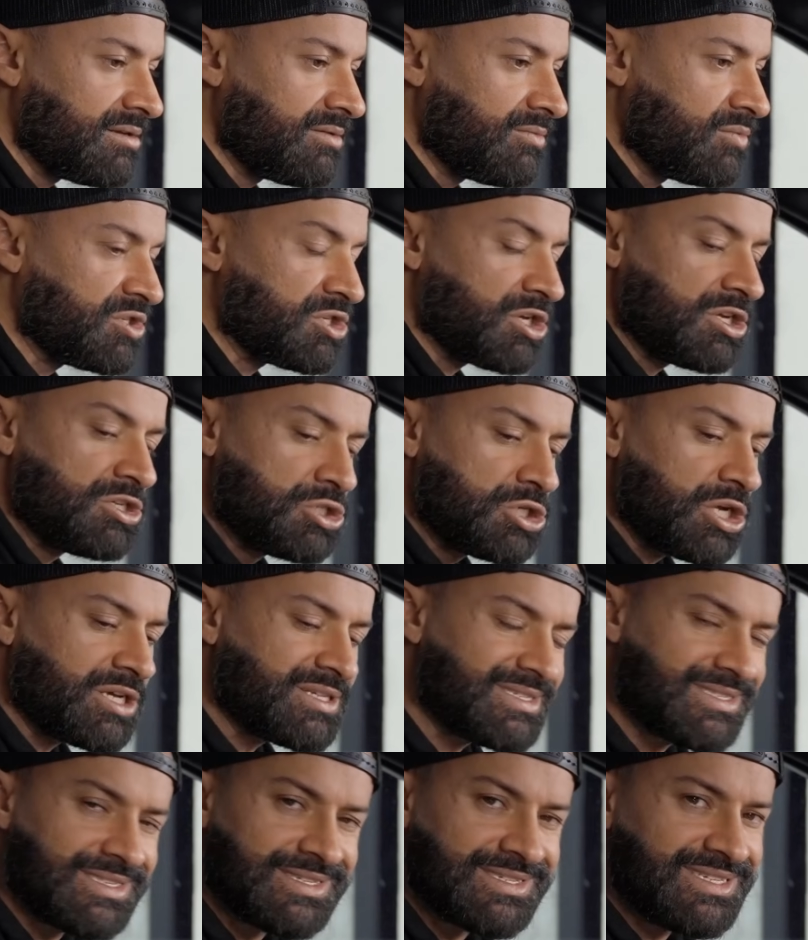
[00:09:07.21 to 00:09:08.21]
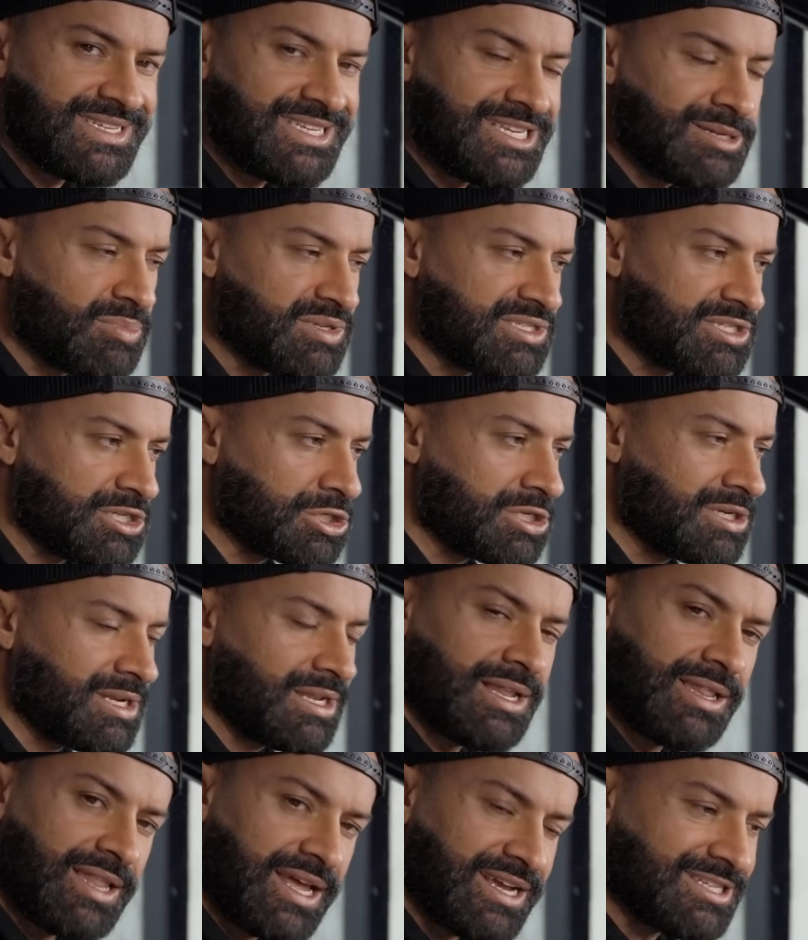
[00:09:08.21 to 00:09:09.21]
which adjusts the seating position
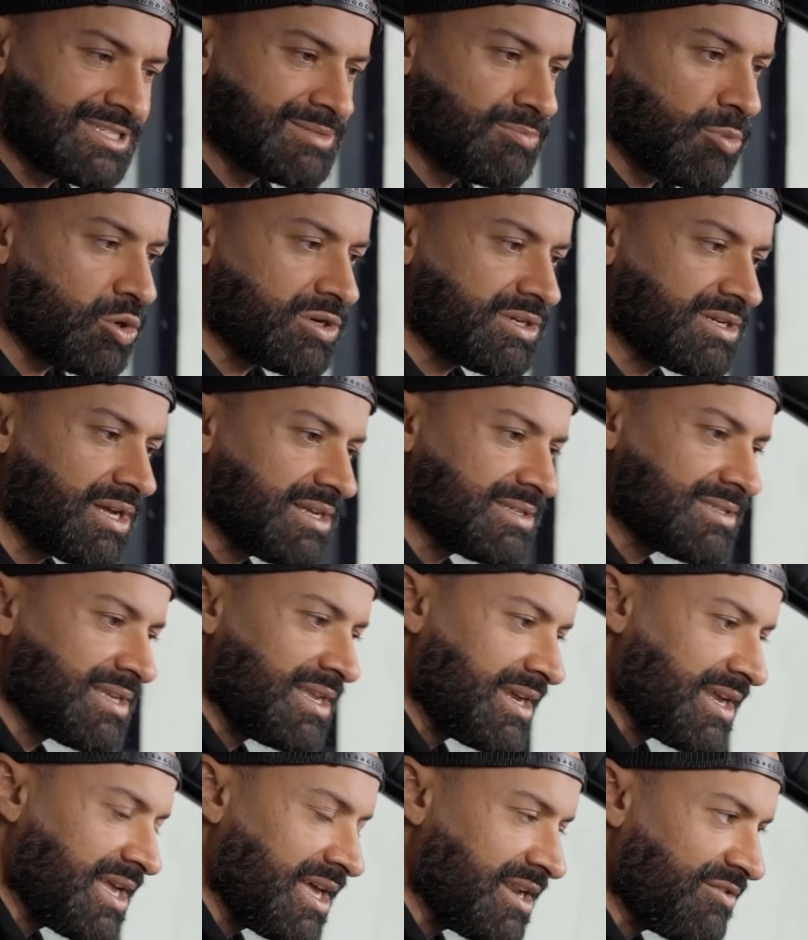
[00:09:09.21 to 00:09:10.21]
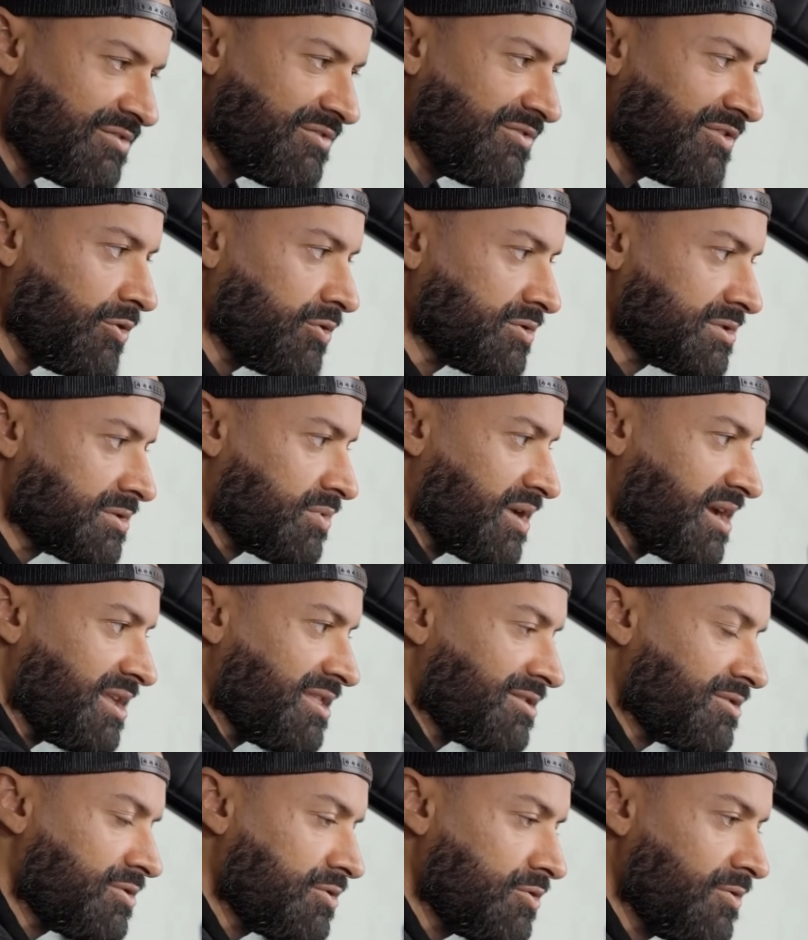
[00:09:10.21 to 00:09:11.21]
like sport does, and again it flows right
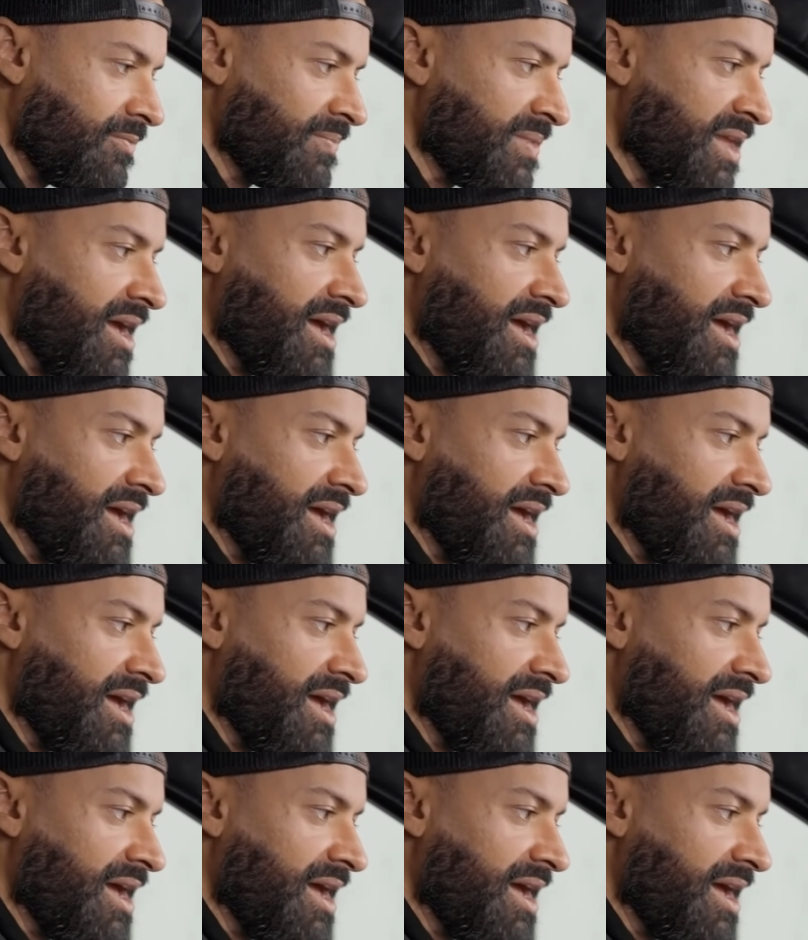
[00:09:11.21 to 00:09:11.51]
through.